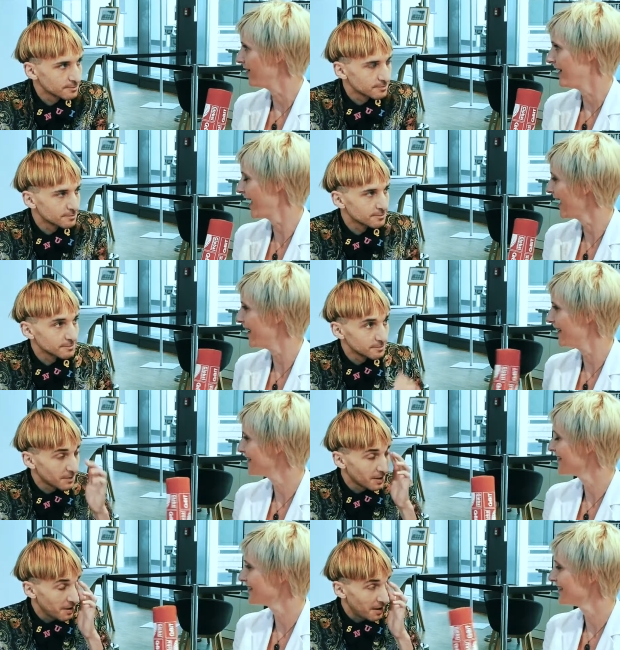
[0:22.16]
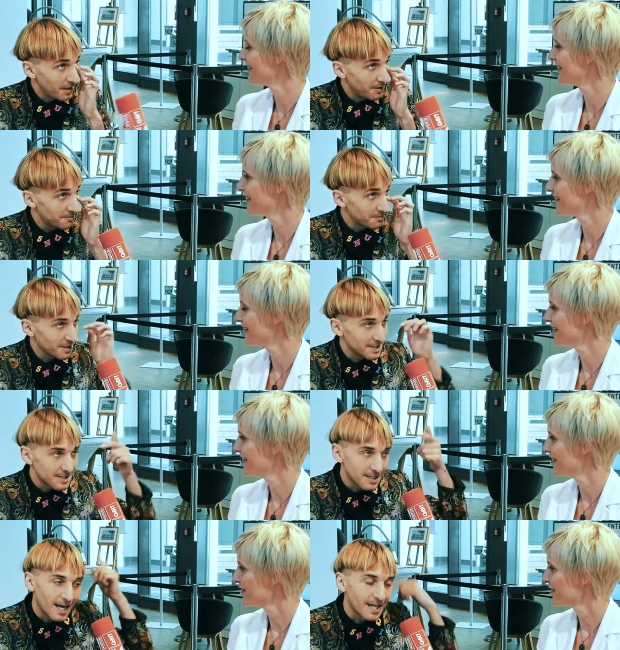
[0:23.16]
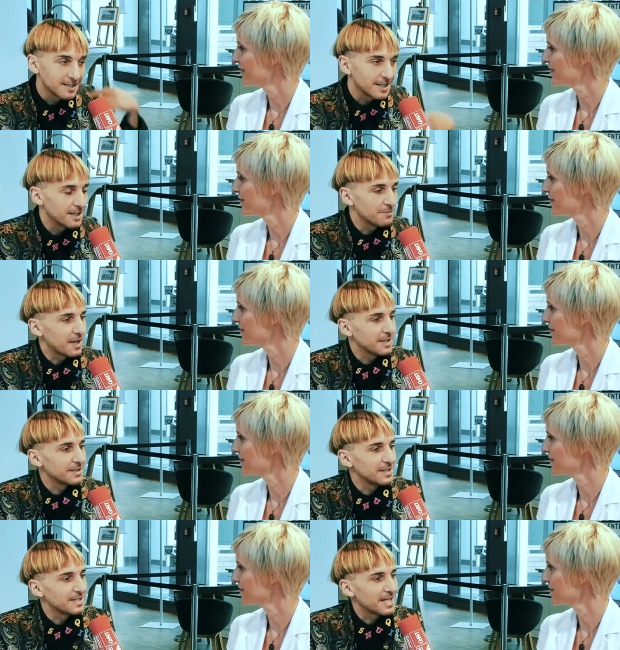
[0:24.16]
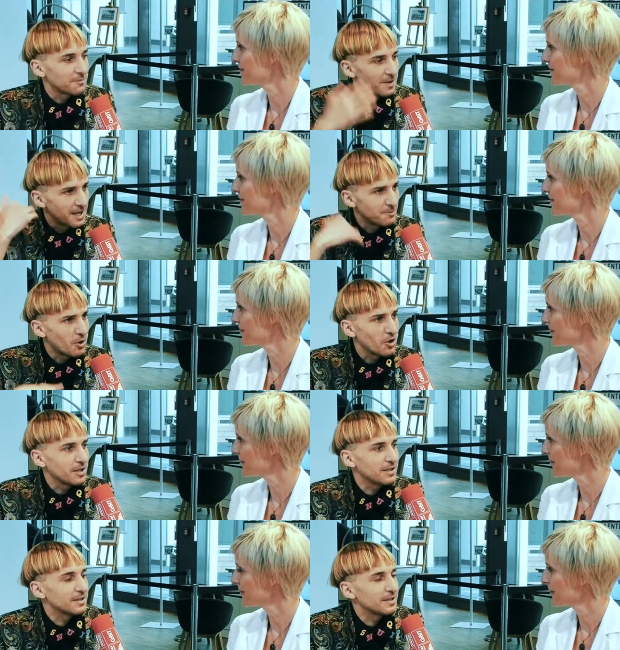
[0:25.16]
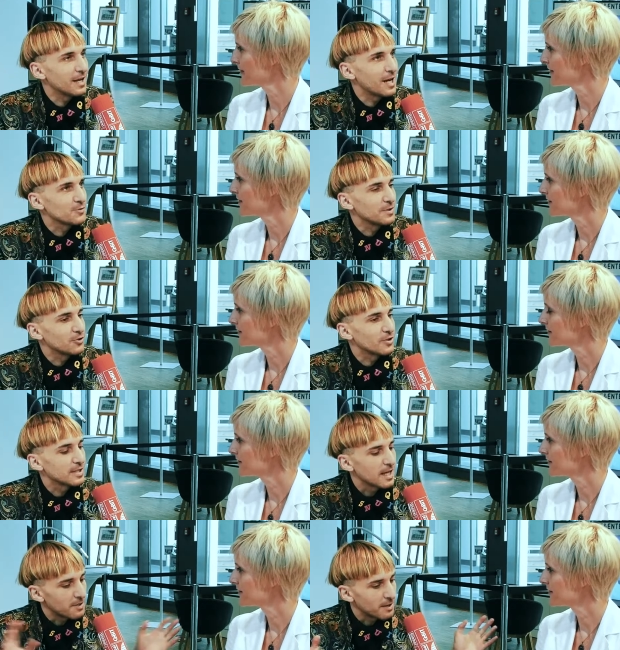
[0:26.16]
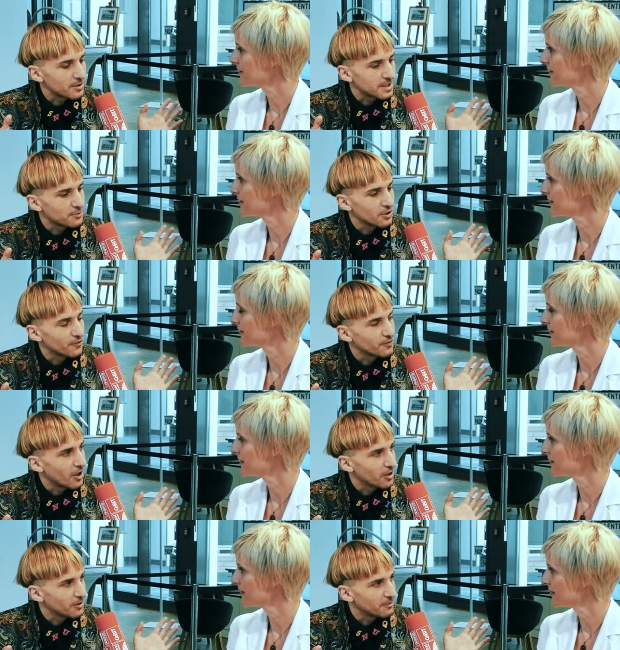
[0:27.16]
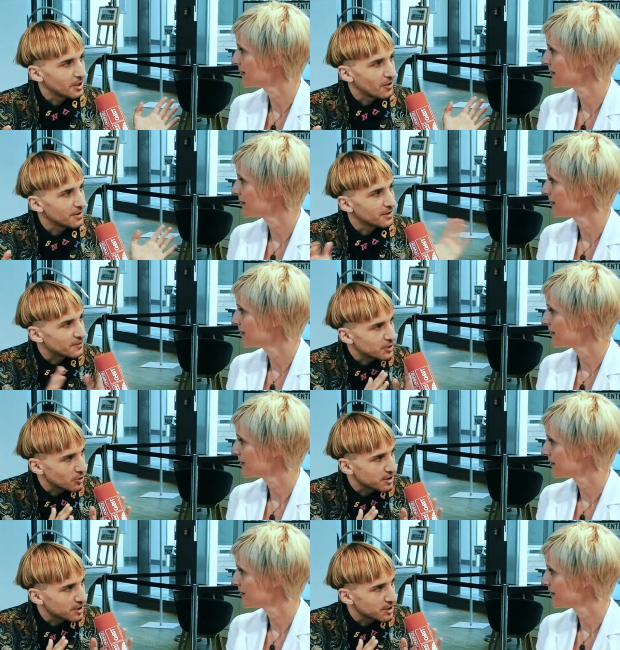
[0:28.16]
Speaker 1: on your head?
Speaker 2: Um, it's an antenna implanted inside my body that allows me to extend my perception of color beyond the visual